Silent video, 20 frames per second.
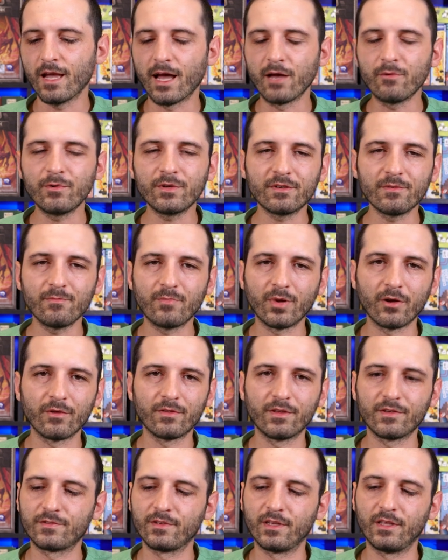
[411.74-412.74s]
I would
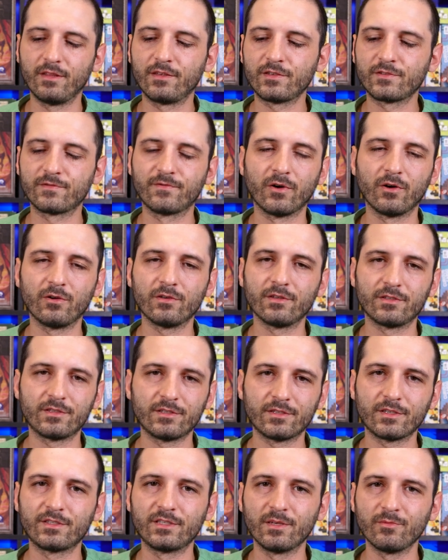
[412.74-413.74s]
compare this this fall.
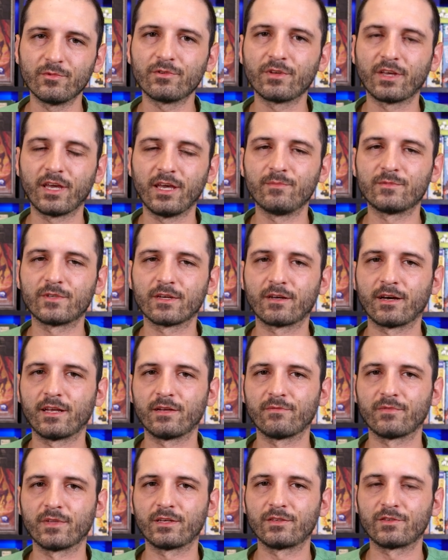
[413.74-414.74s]
This is a similar game to
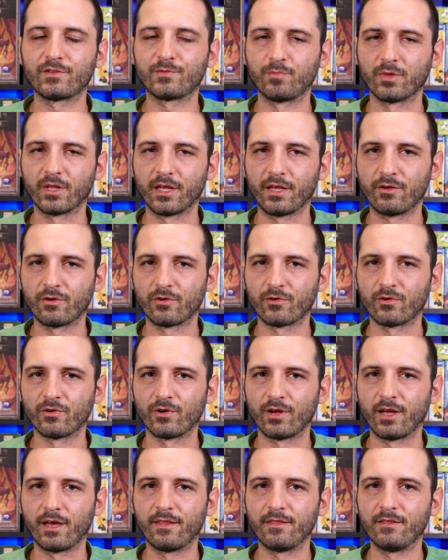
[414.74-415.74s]
kind of like
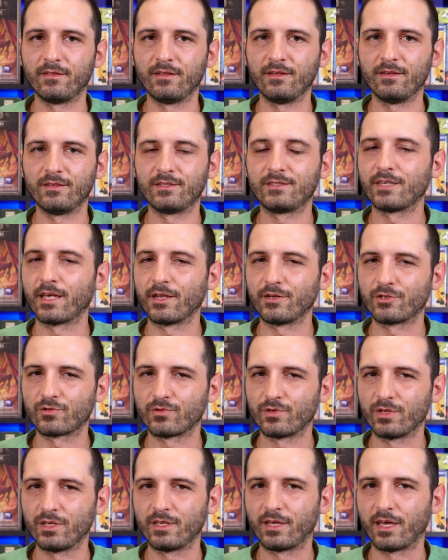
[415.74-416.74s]
Splendor and the
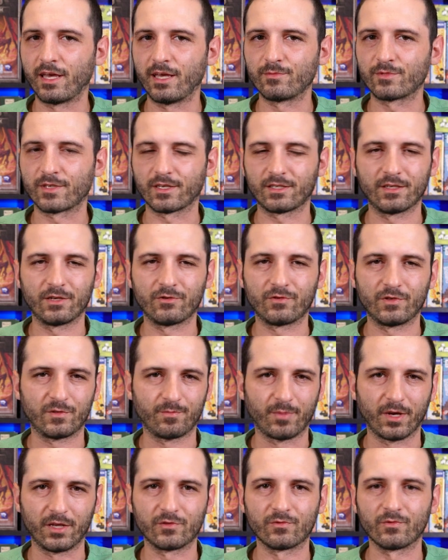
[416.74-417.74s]
Century games, like Century
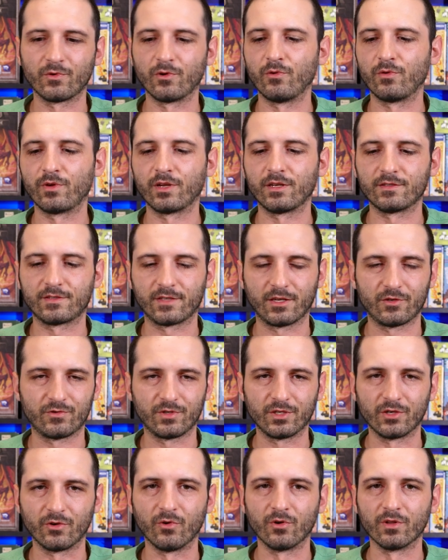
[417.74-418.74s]
Spice Road and
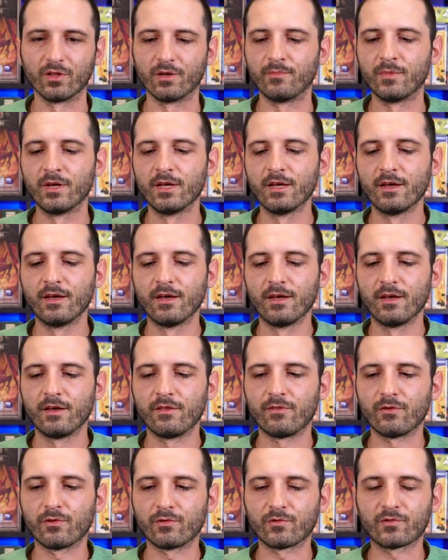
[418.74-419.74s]
Century Golem.
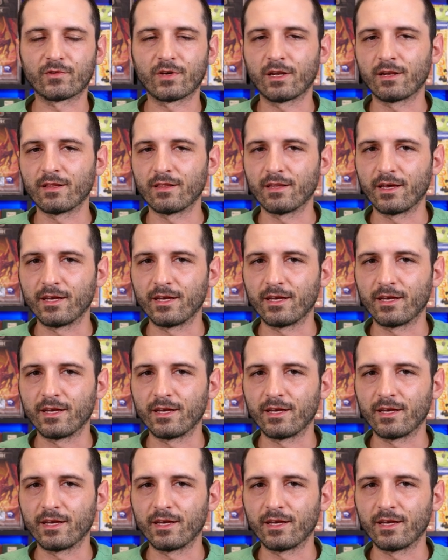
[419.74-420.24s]
They're those kind of